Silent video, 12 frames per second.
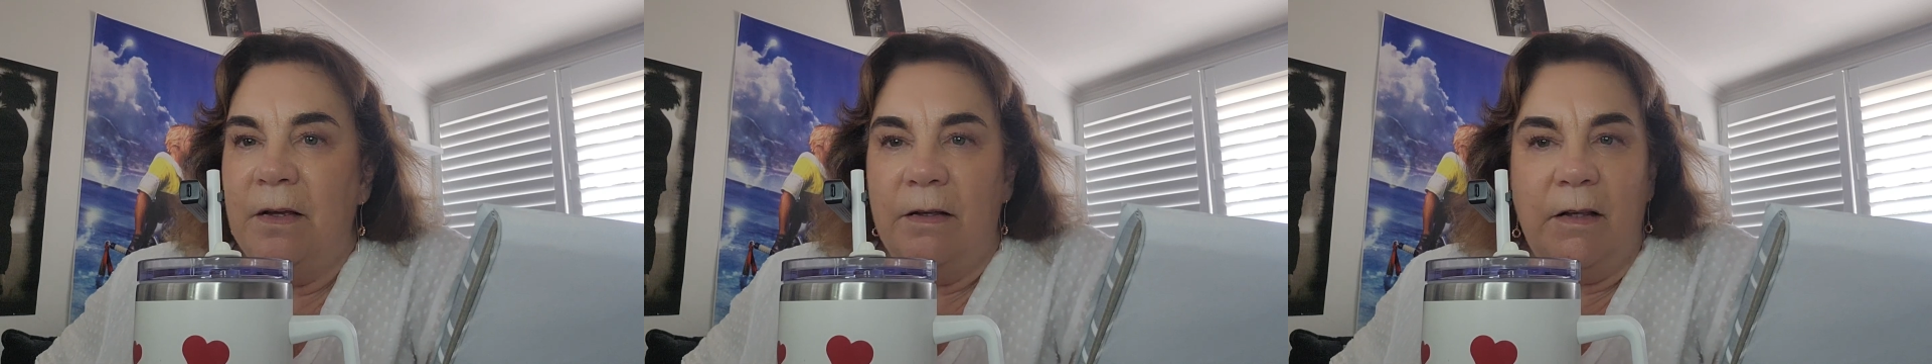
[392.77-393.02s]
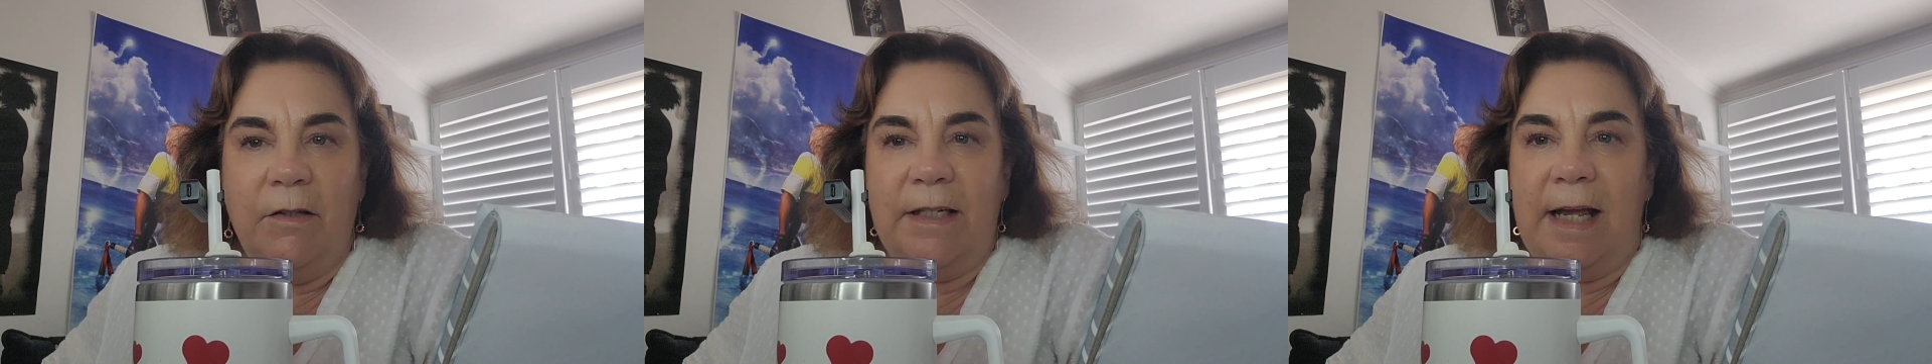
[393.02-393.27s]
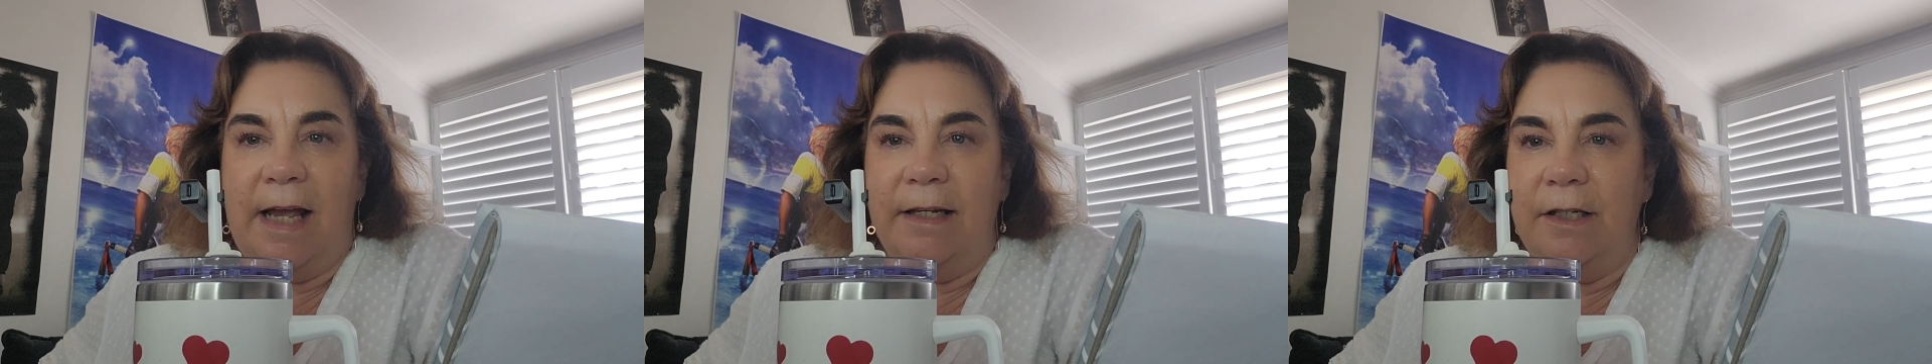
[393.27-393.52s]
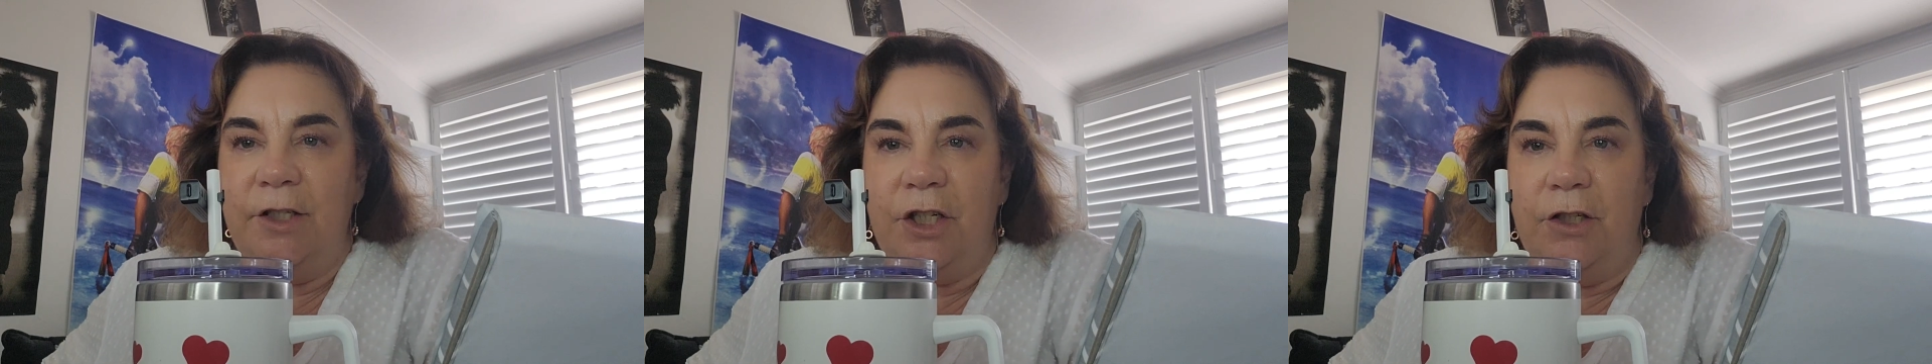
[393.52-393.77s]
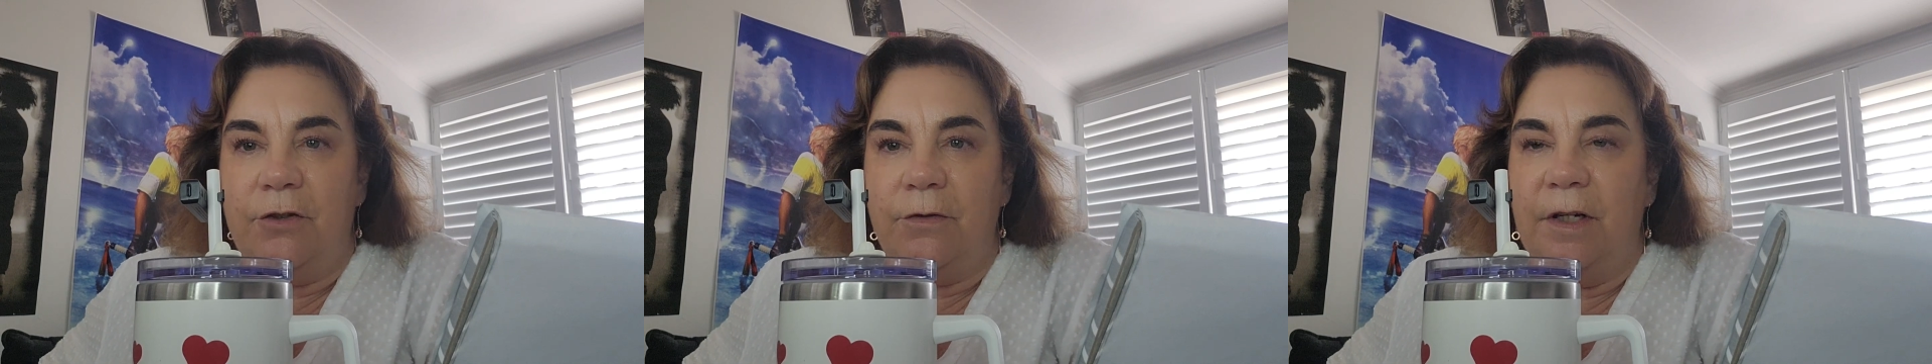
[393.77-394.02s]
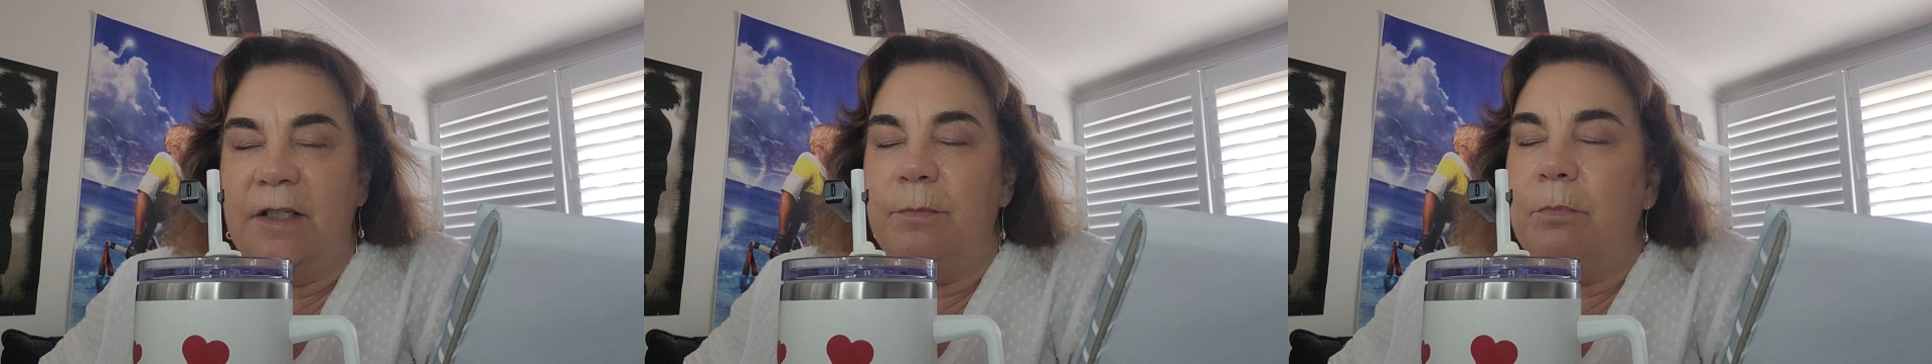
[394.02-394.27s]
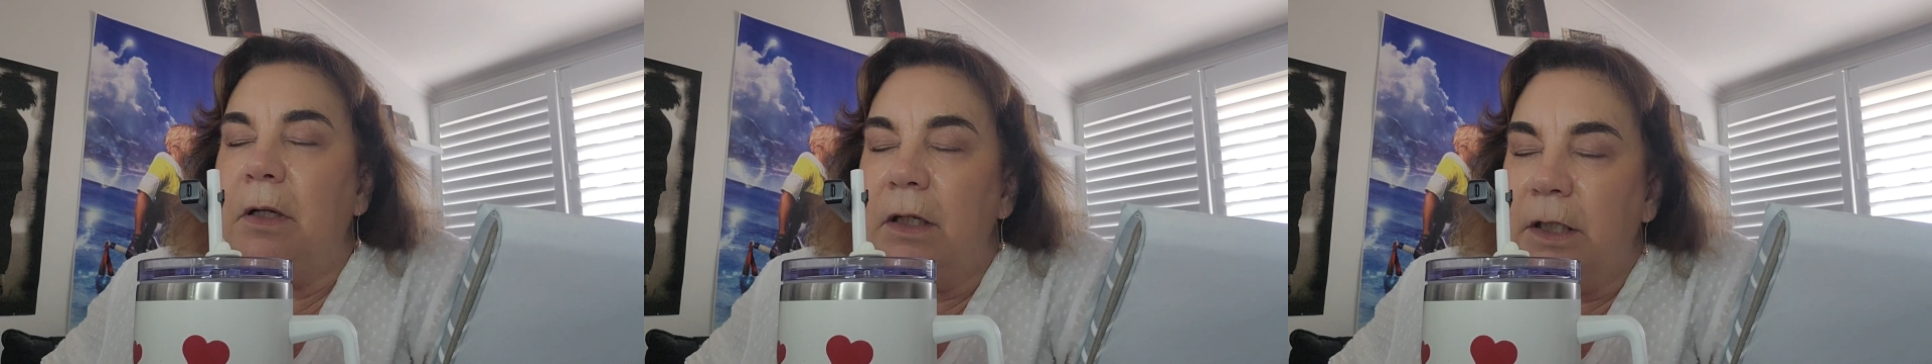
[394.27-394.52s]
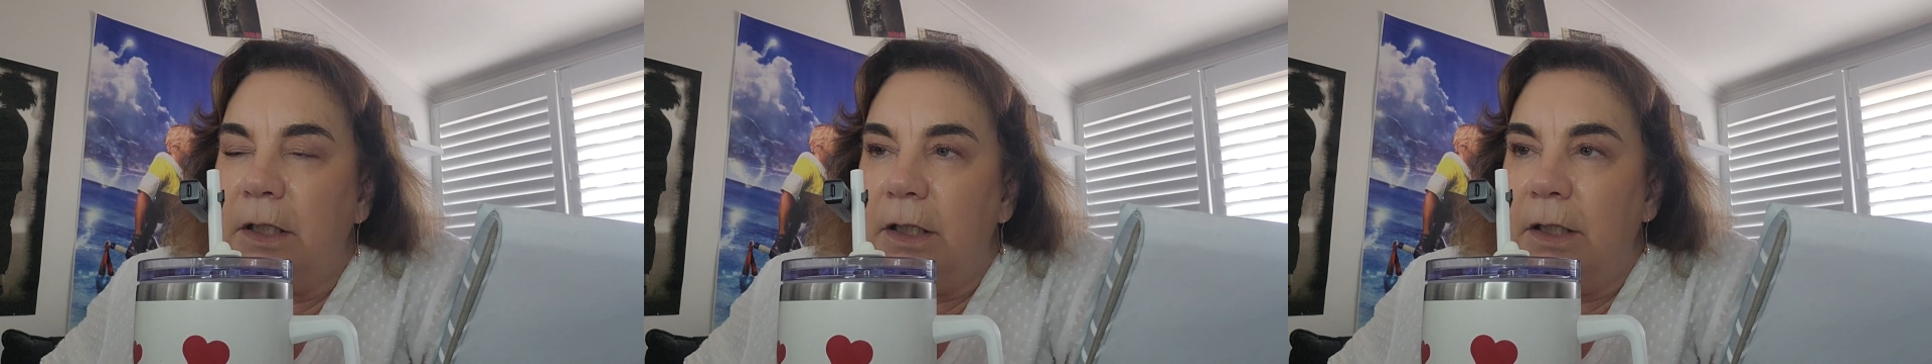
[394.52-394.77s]
And those energy drinks,
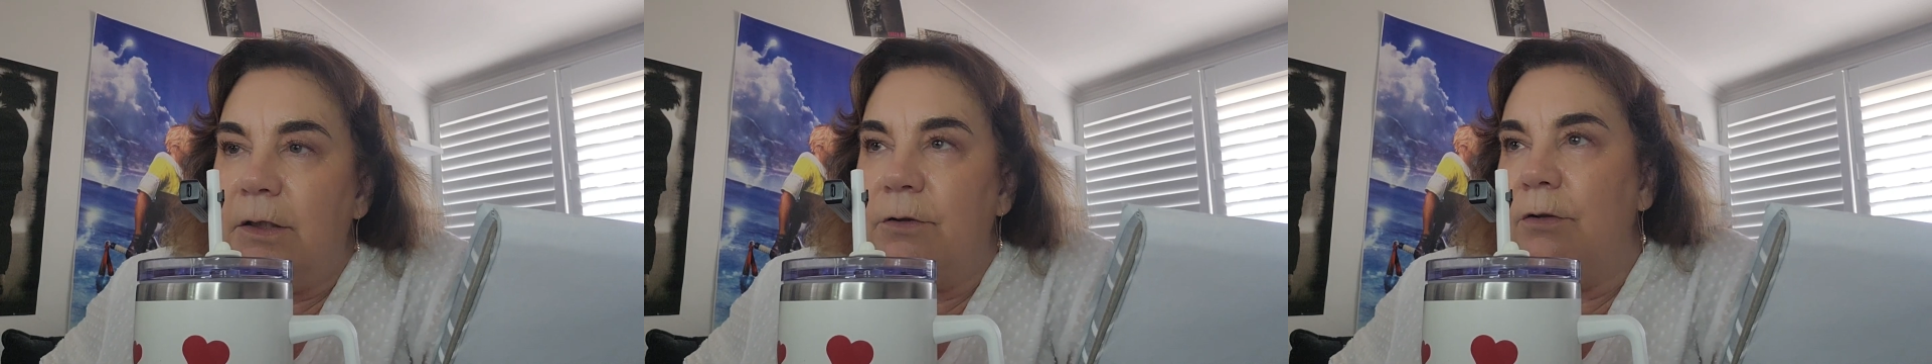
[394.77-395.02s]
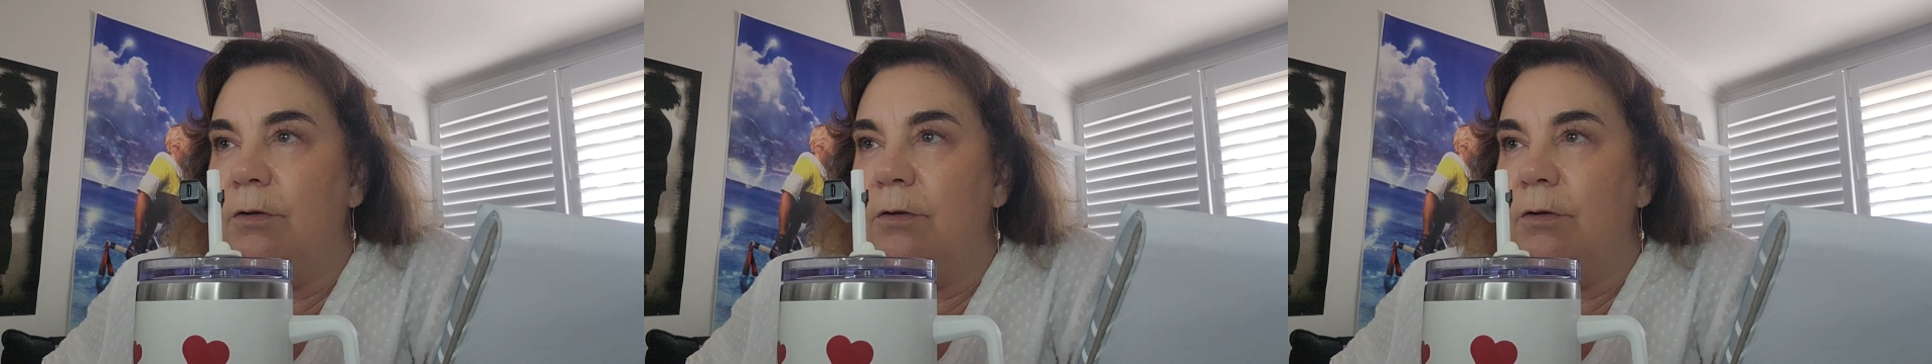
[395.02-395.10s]
please do